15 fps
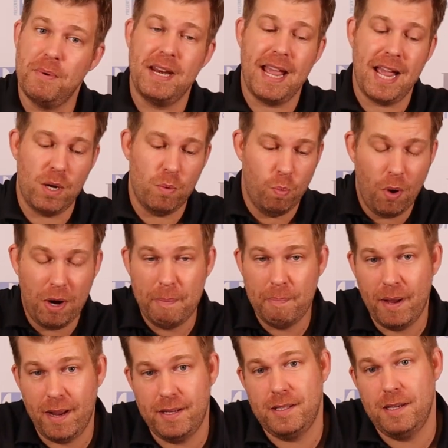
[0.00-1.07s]
when they had one
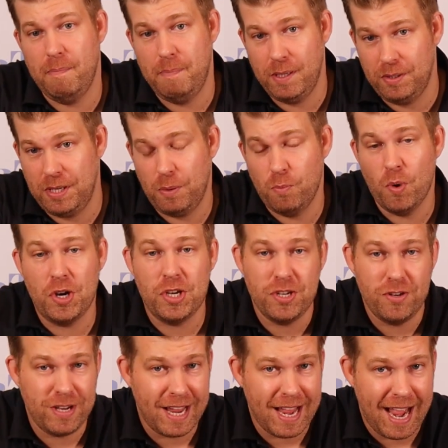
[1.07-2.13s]
person building one
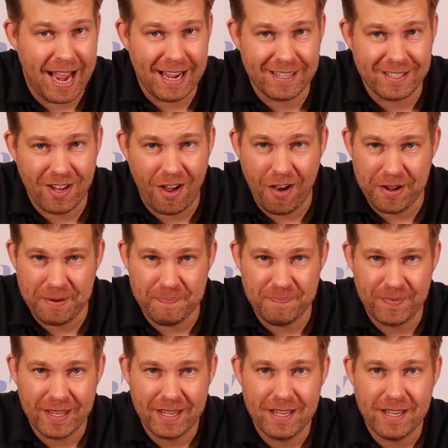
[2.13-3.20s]
unit at a time.
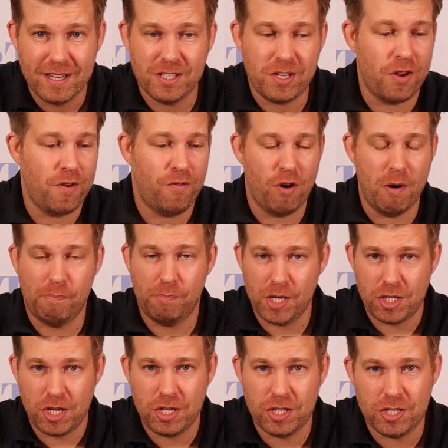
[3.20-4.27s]
So for a
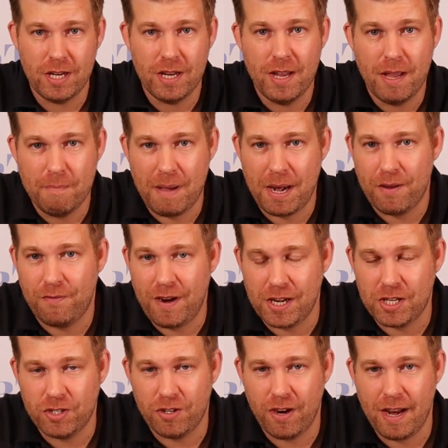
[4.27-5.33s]
British
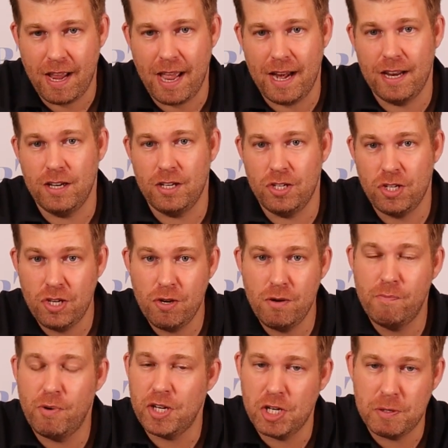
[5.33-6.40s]
manufacturer and a new
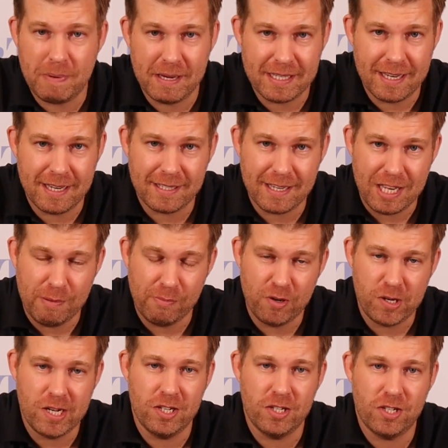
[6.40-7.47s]
British business in the
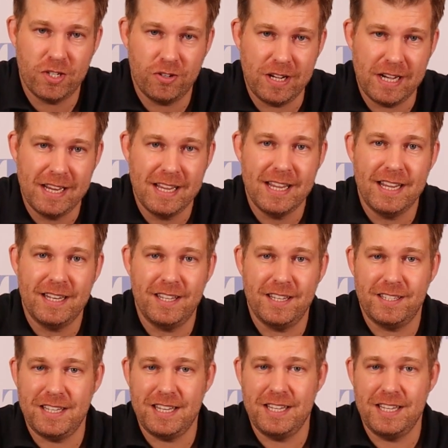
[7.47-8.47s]
marine industry, this